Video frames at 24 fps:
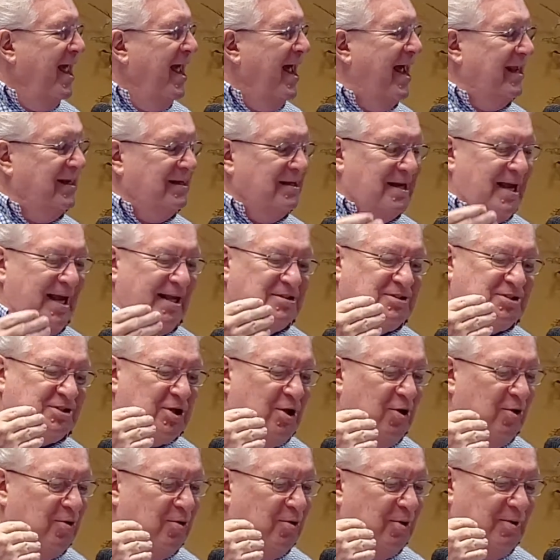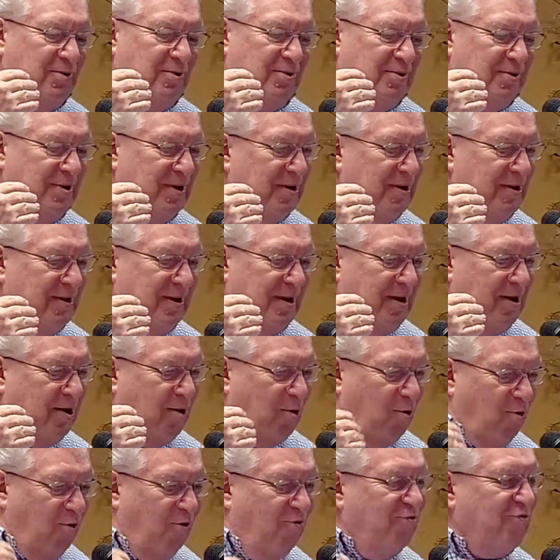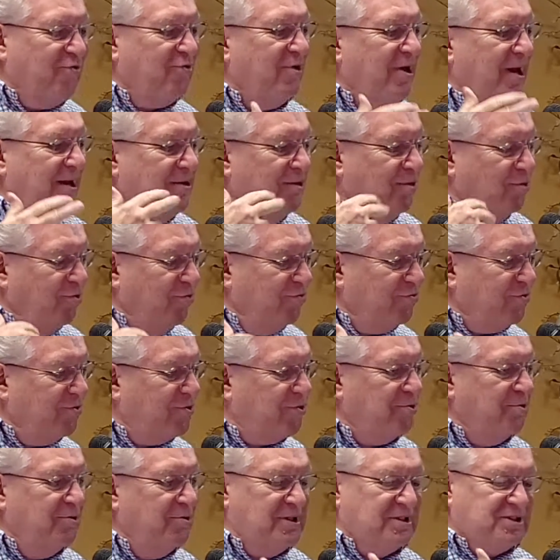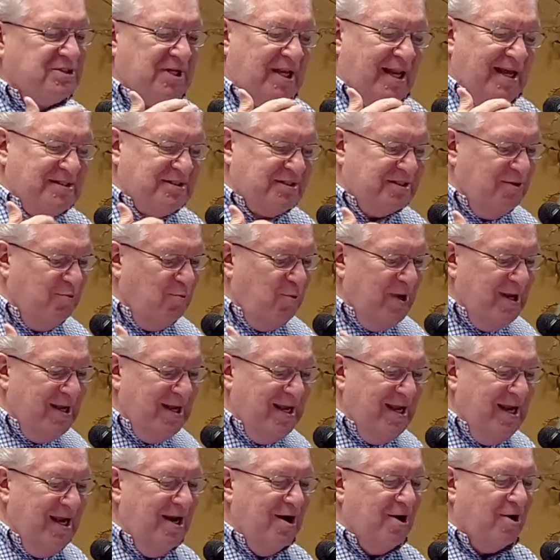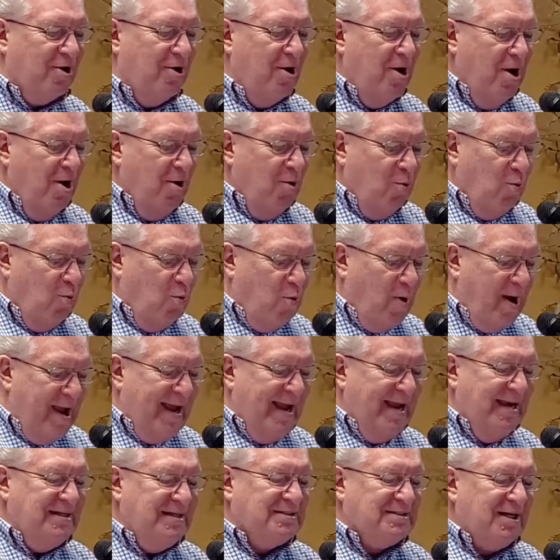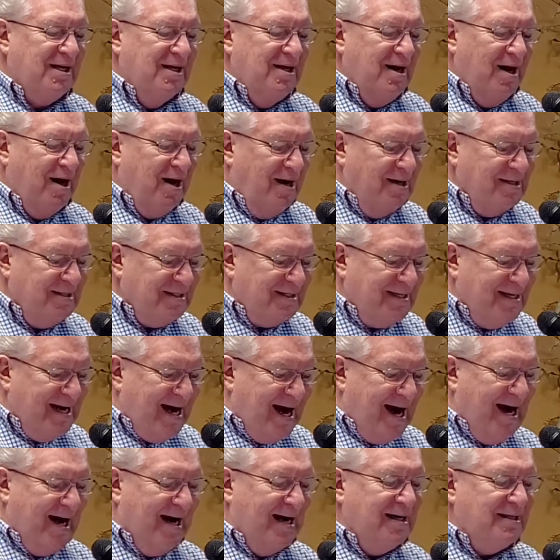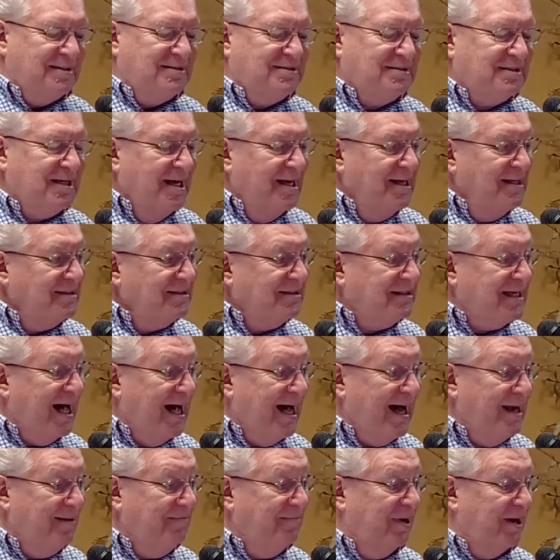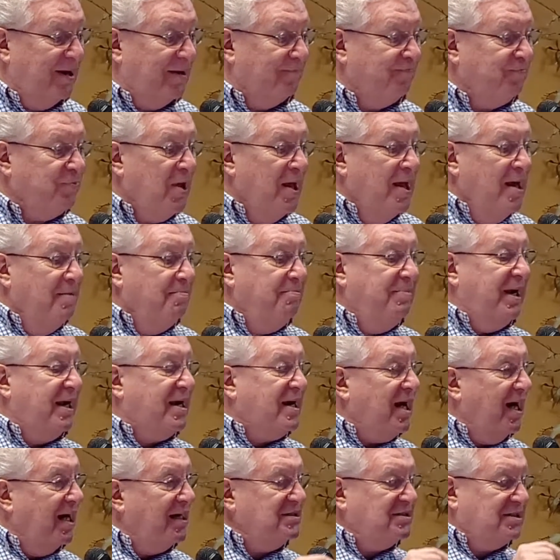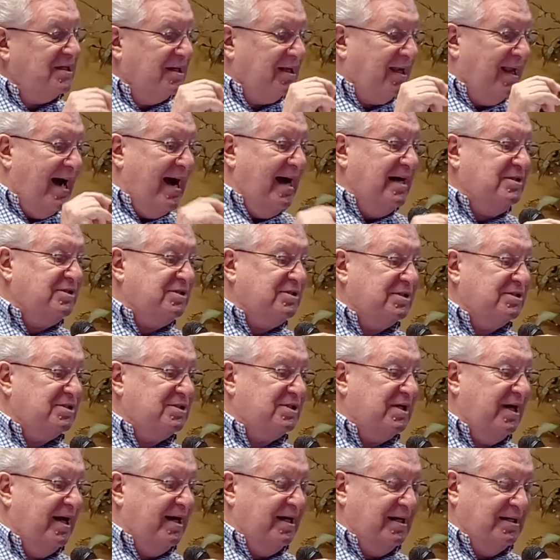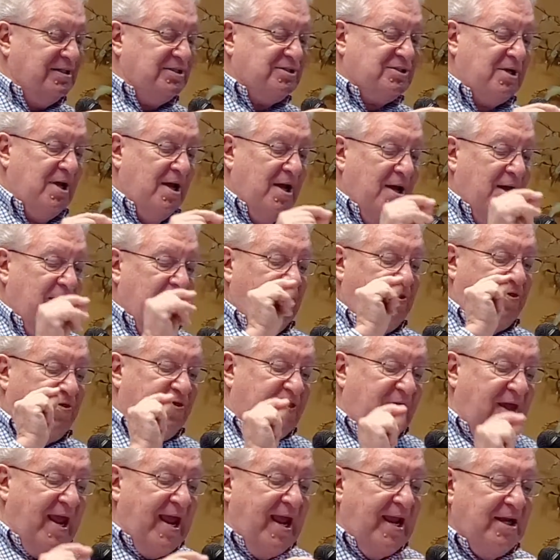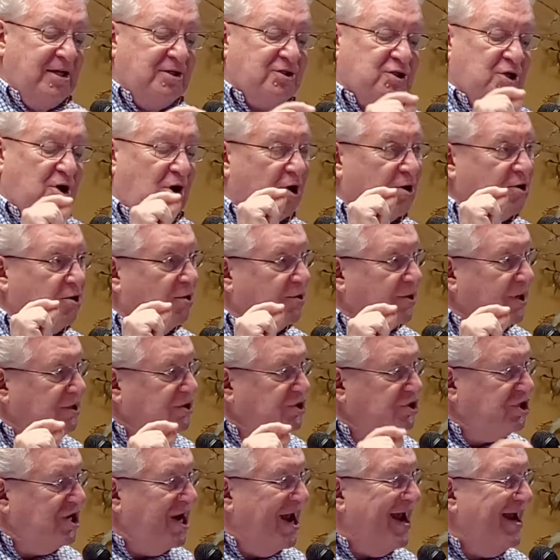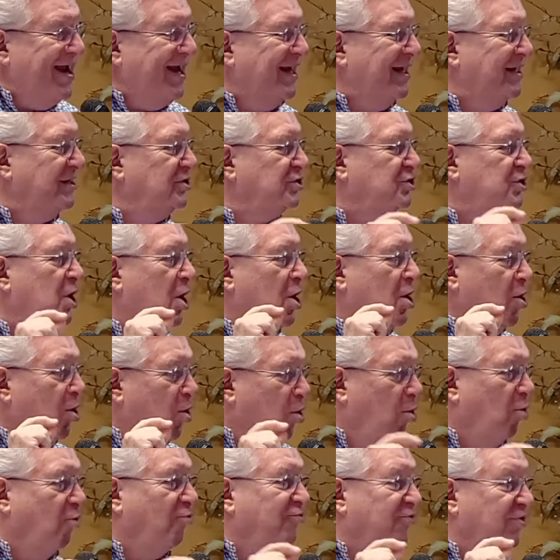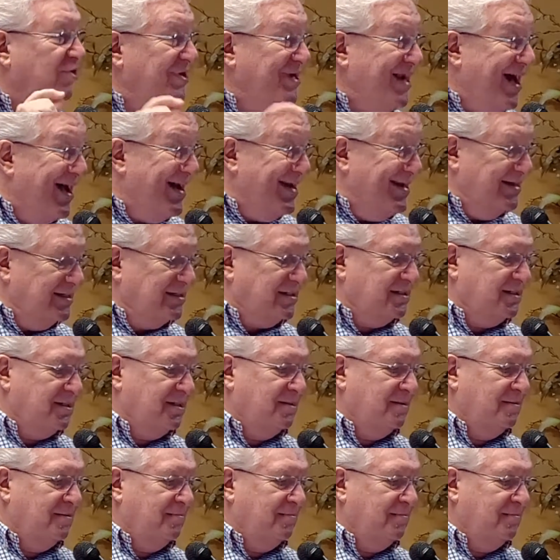And so over and over through this lesson, we hear wait on God's timing. Because Elisha says, things are going to change overnight.